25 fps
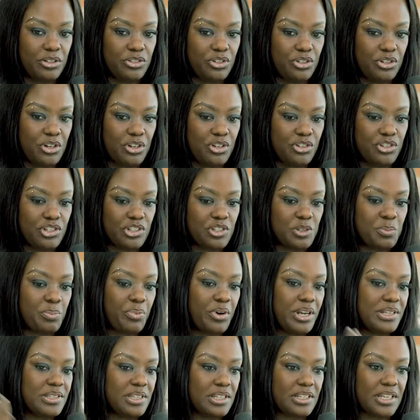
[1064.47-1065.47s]
You know, you just
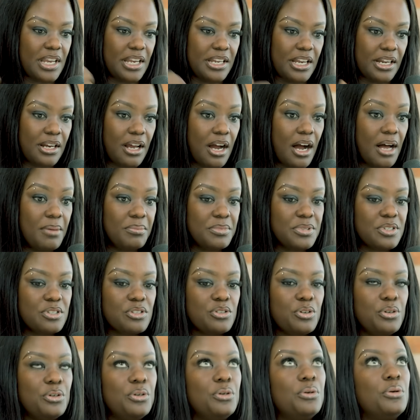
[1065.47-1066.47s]
press it and it comes
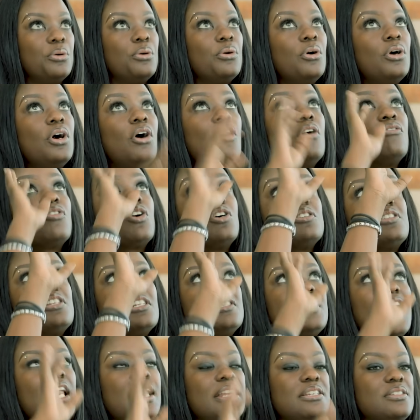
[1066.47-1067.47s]
through. Mm. Of course, the
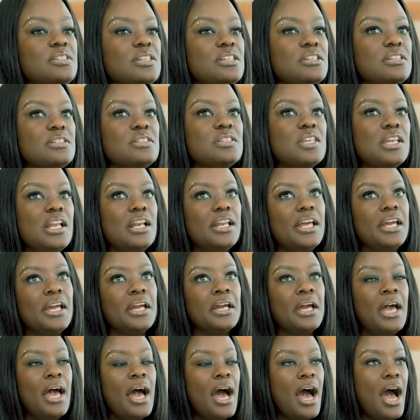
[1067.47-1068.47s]
telly is in the
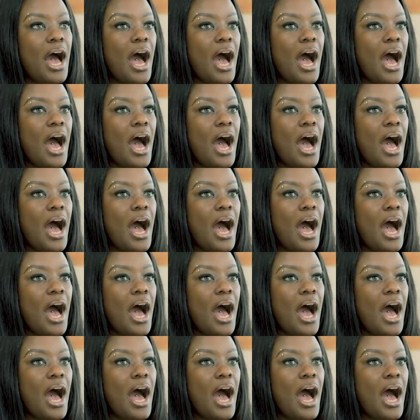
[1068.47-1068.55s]
ceiling.